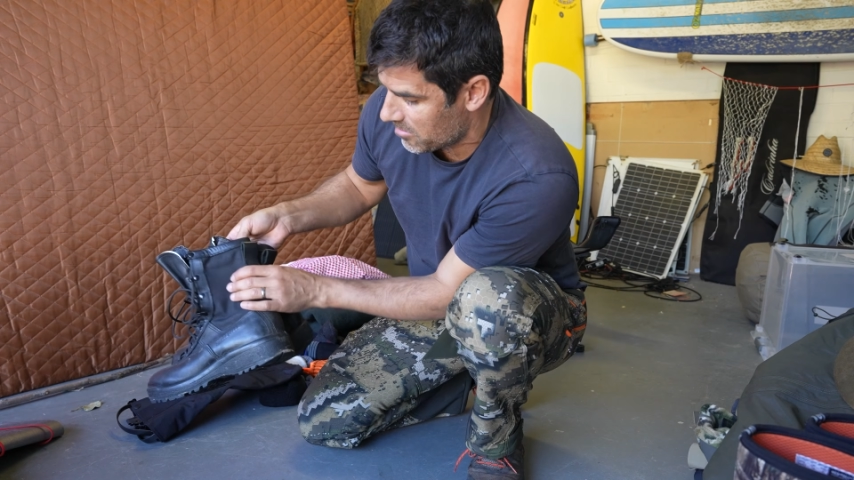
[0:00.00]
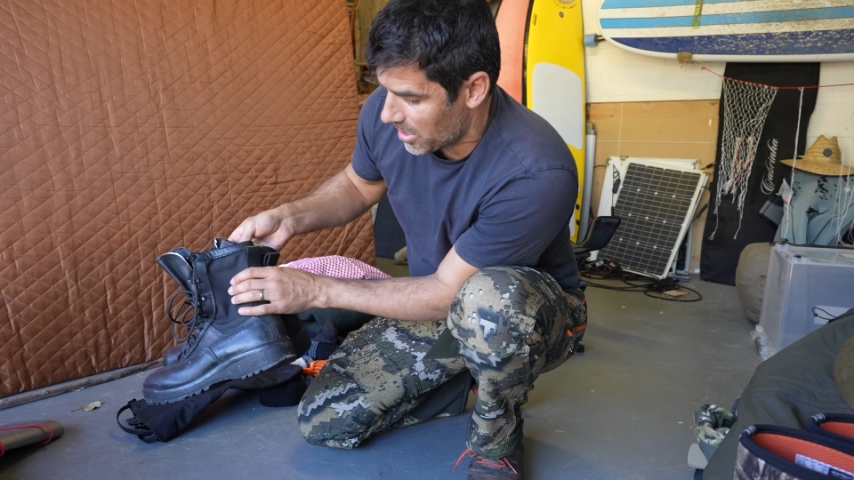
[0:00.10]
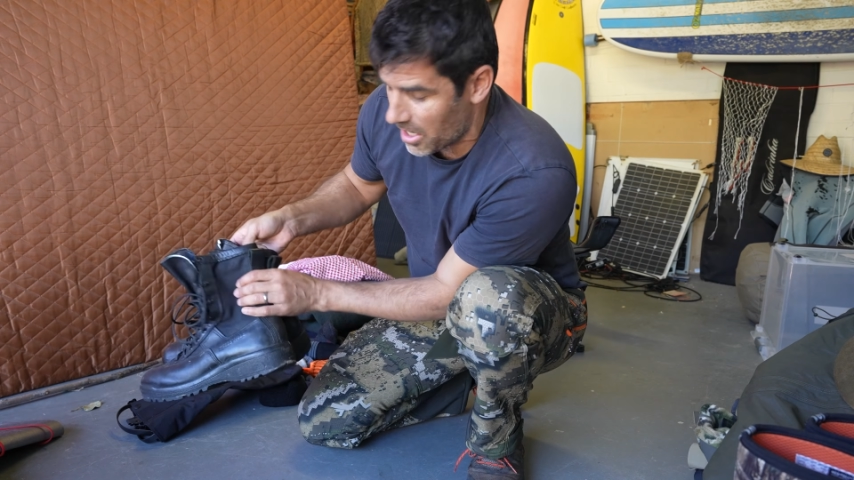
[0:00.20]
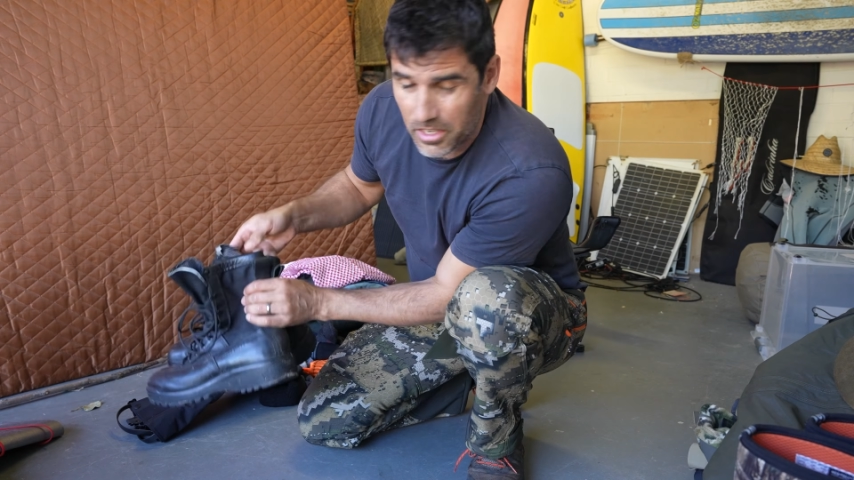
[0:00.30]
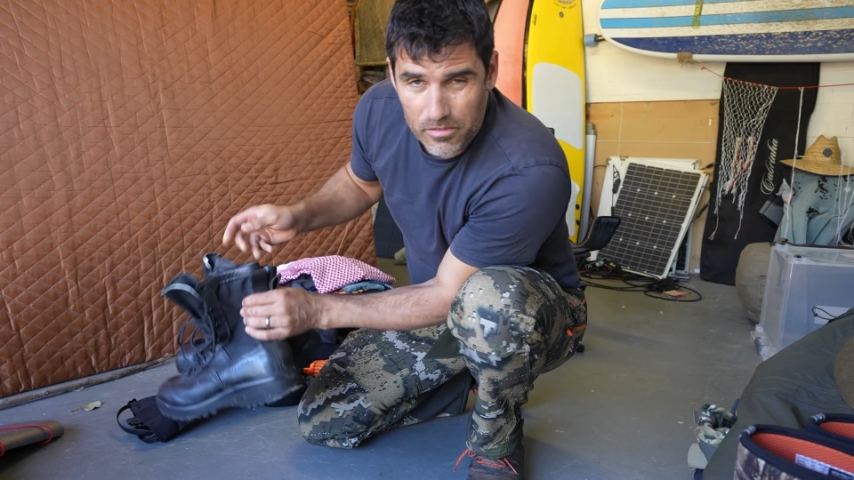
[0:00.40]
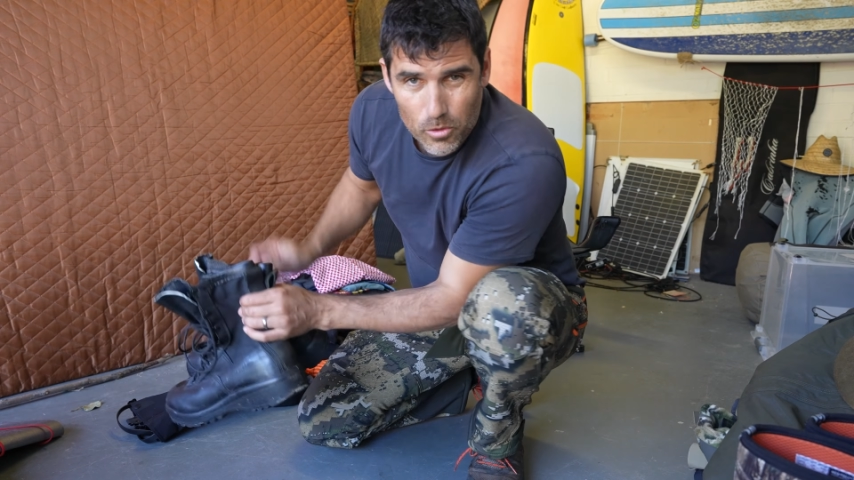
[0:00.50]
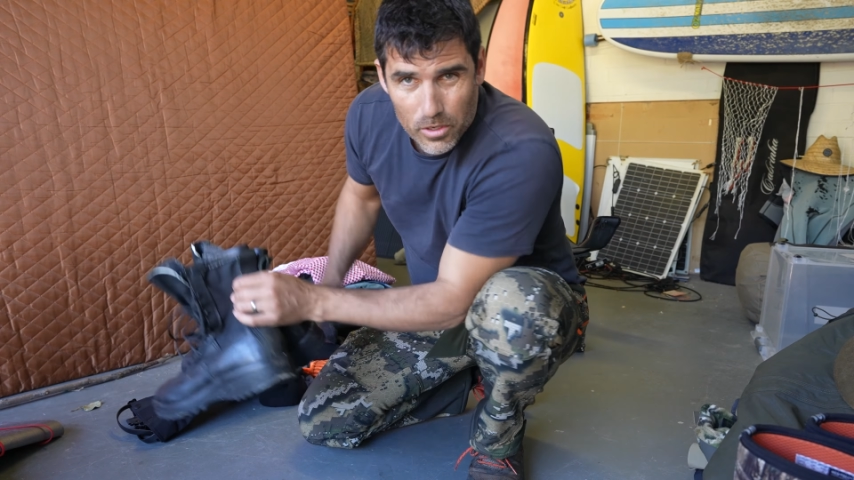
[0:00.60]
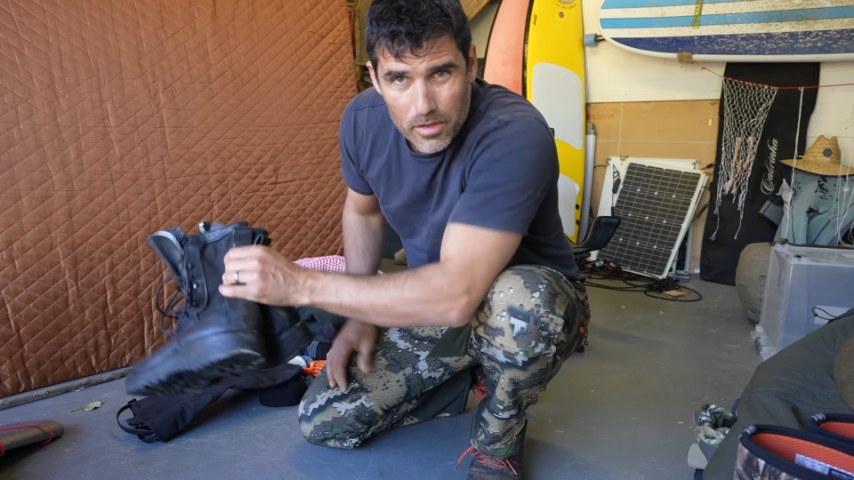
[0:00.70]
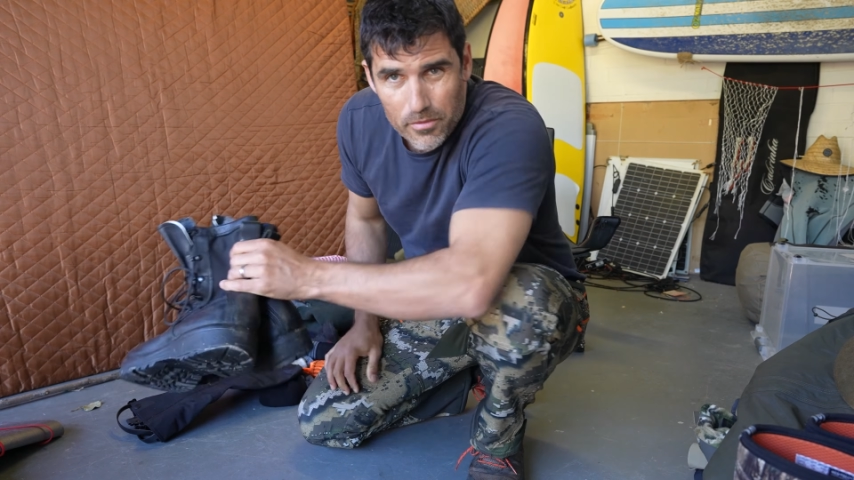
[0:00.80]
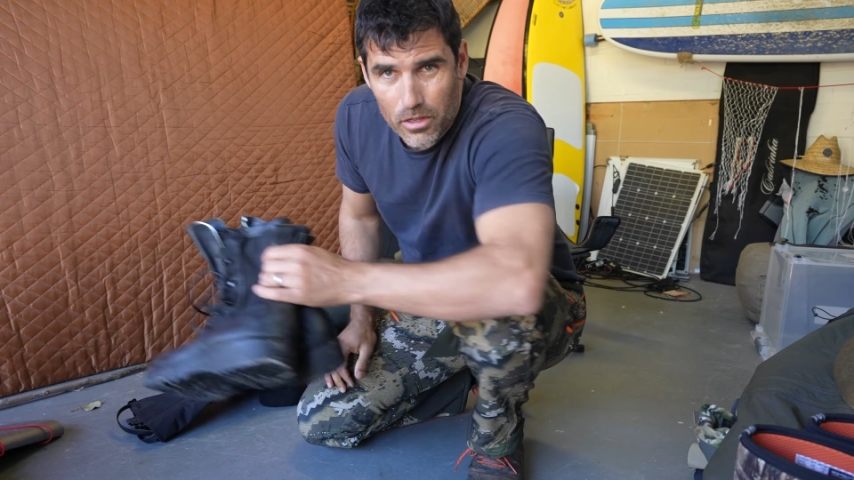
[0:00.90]
I don't need to fork
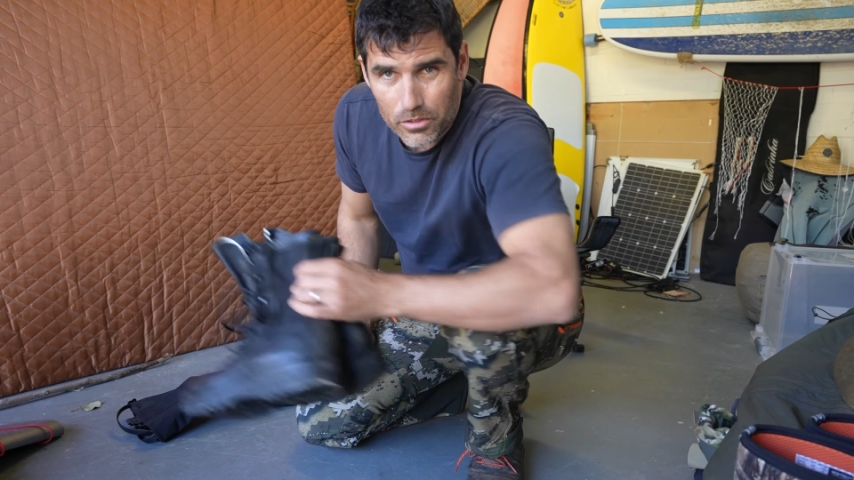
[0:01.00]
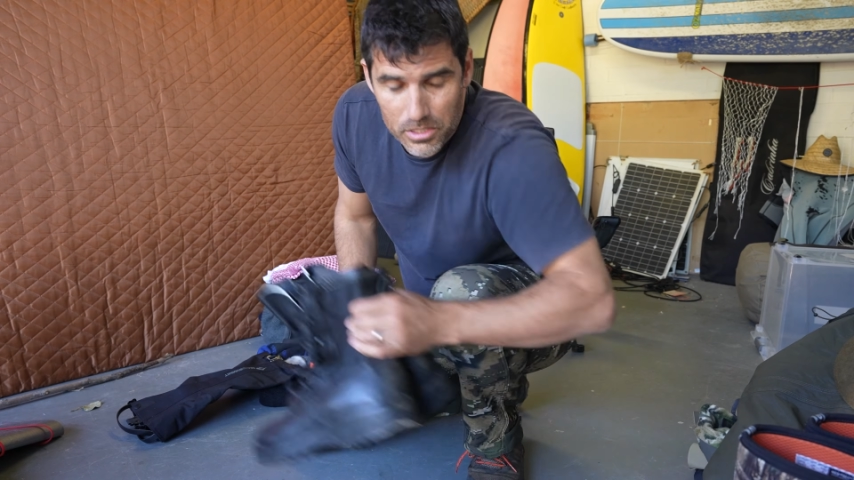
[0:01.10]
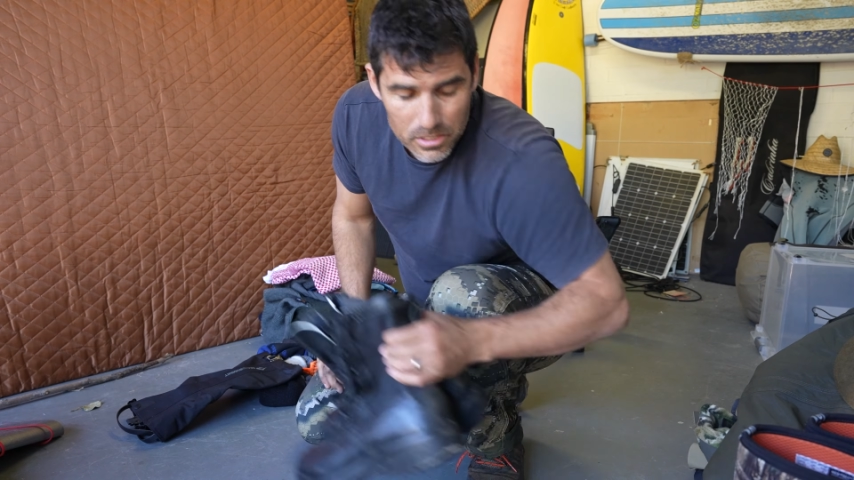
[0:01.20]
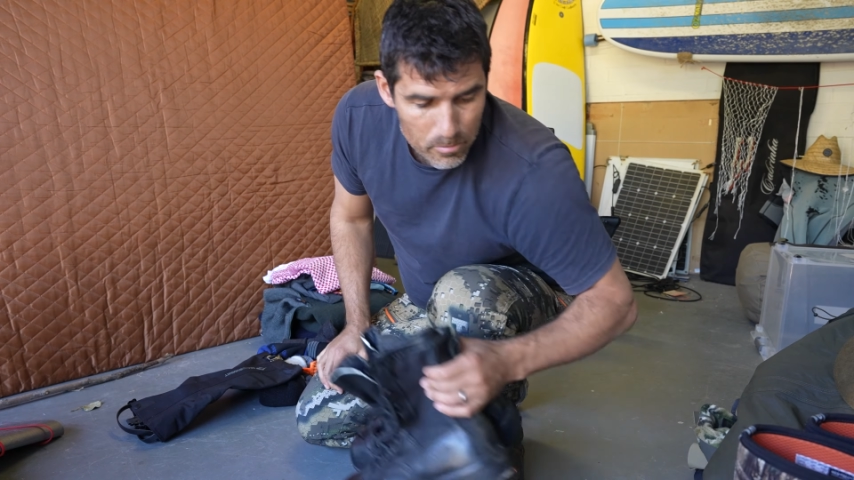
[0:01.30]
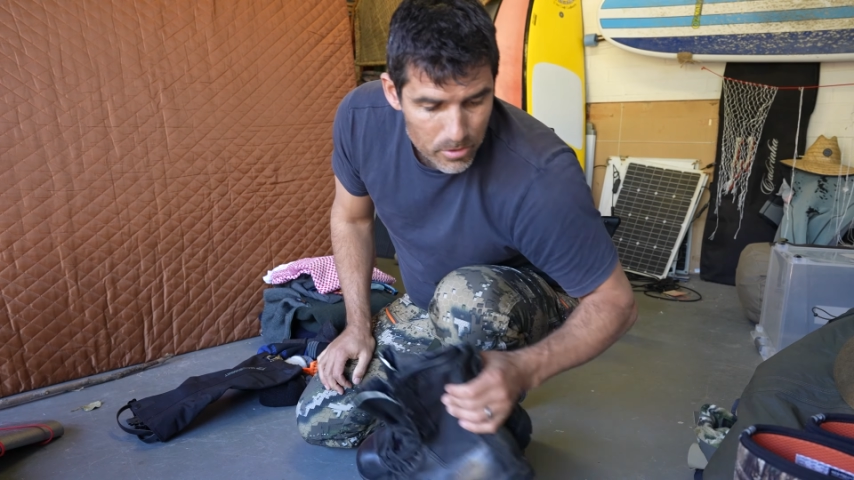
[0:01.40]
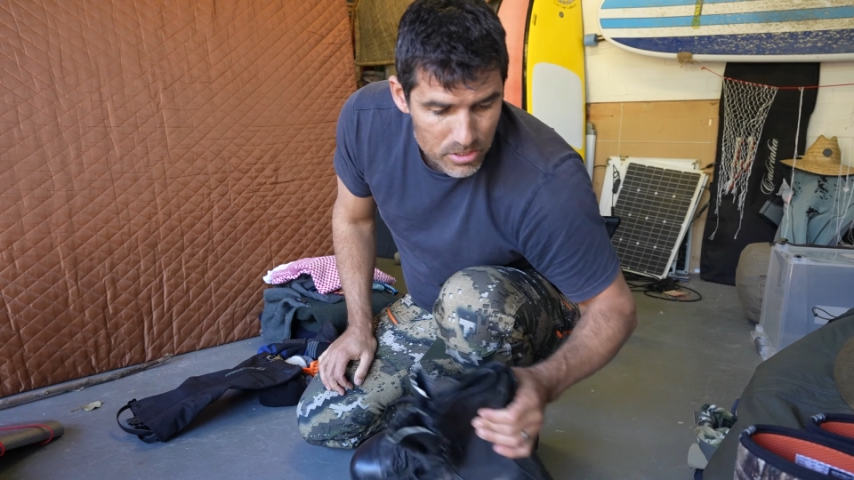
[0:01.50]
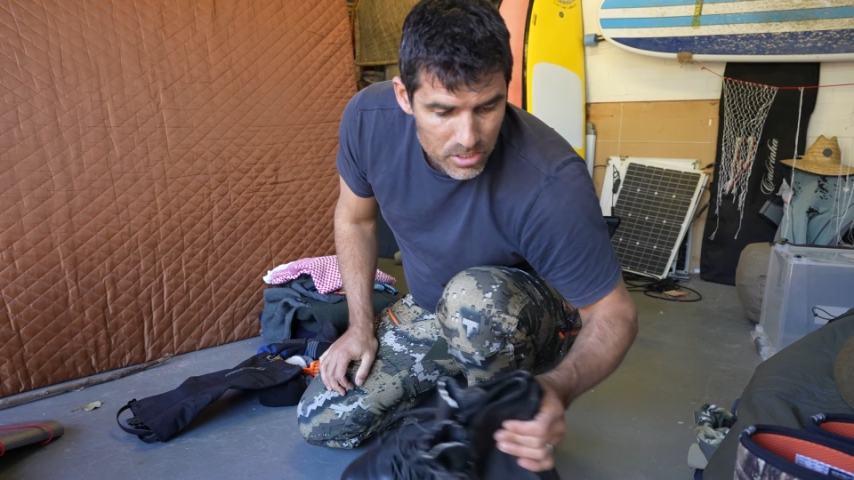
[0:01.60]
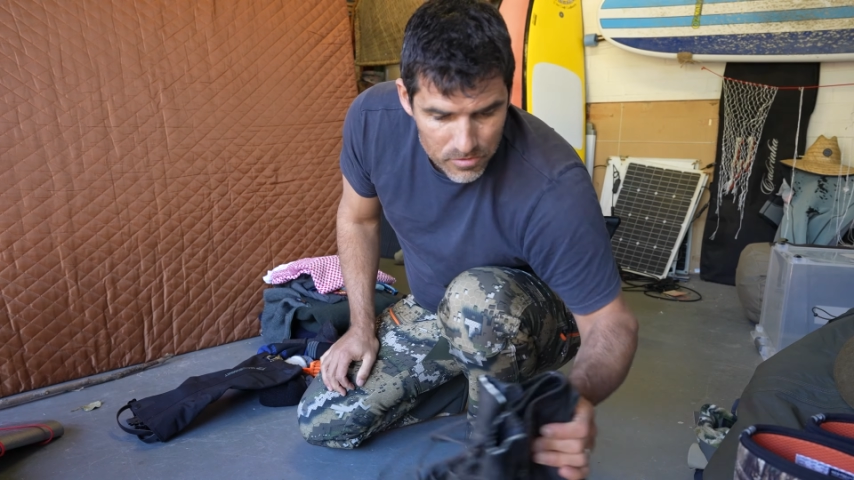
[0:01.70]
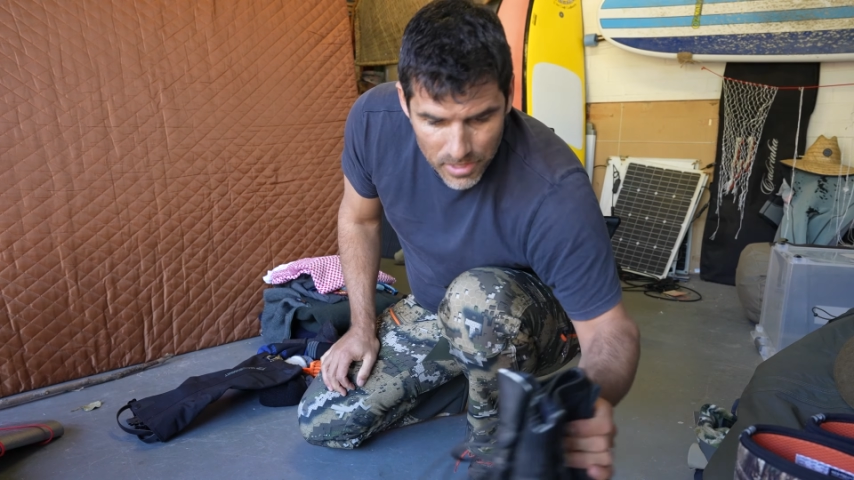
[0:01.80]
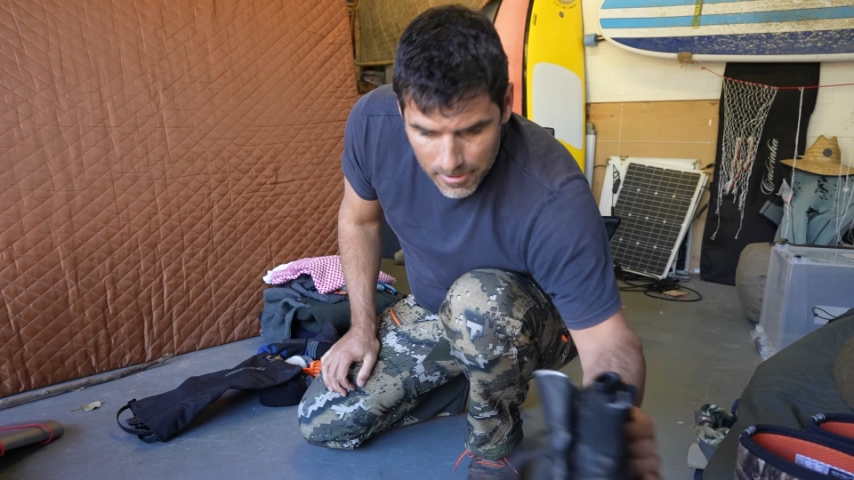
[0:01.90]
out for a whole new set of boots
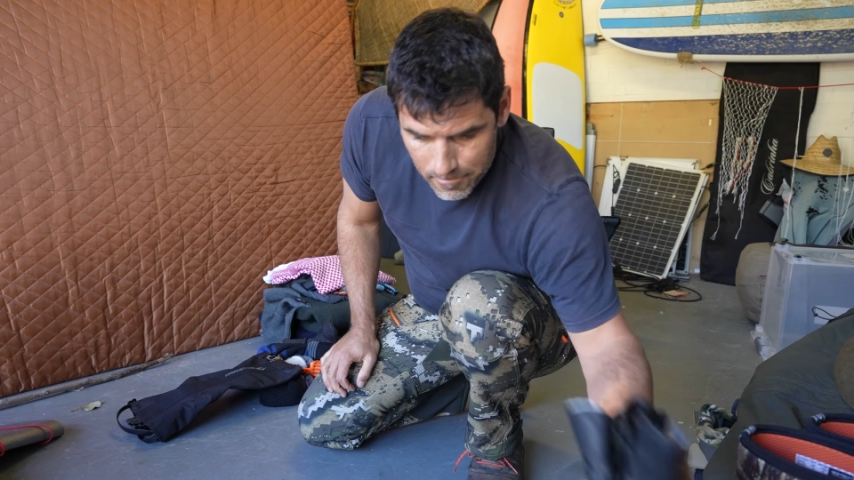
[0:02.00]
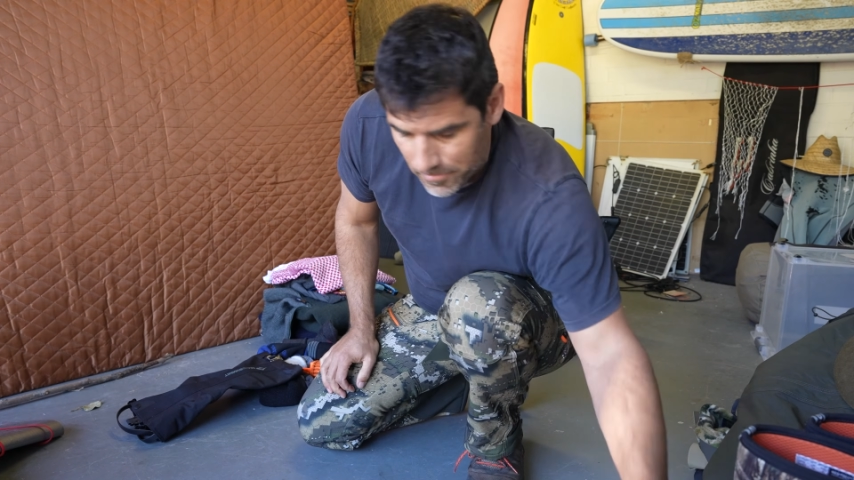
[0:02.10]
just for that.